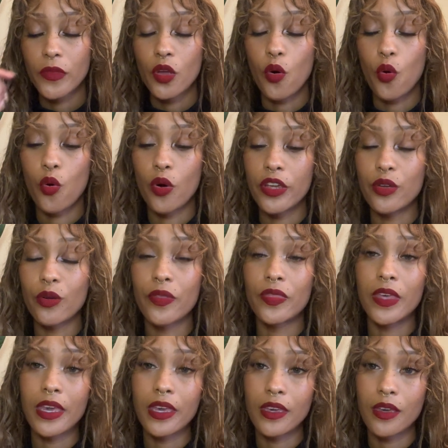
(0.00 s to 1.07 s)
or you're
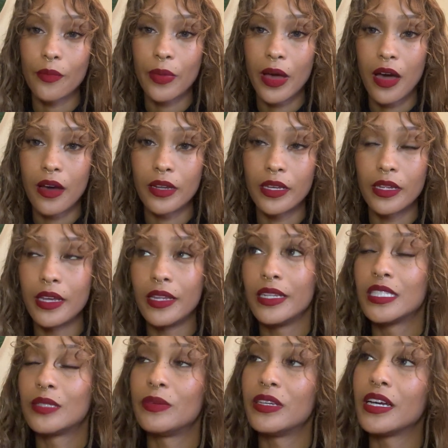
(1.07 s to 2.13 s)
thinking about it, and
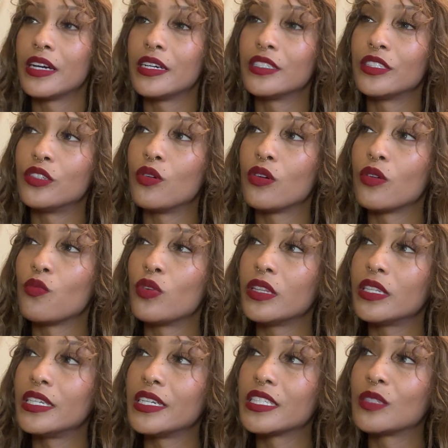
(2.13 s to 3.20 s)
it's because you're
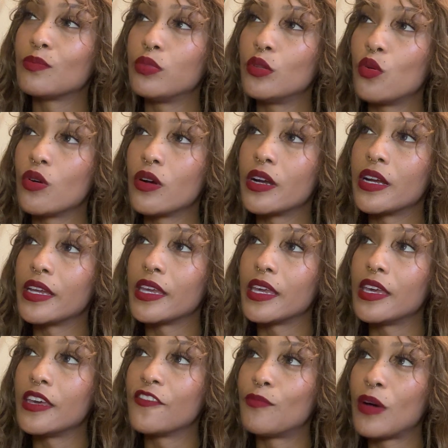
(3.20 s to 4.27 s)
really exploring
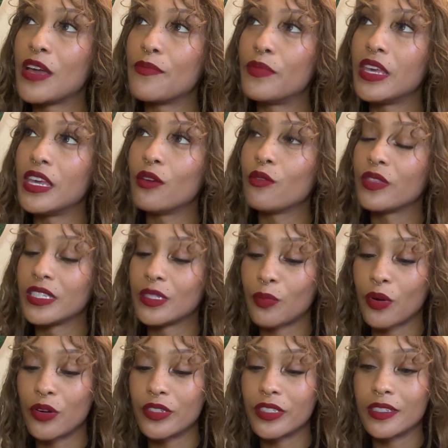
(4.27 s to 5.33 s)
if by being with this
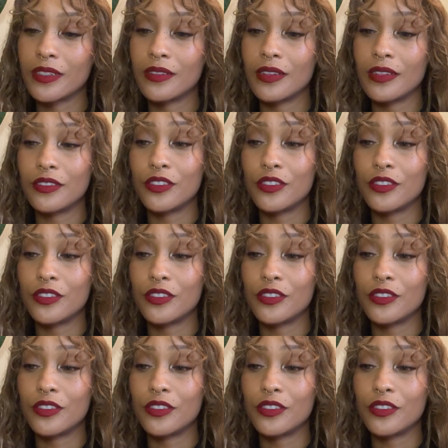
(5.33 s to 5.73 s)
person,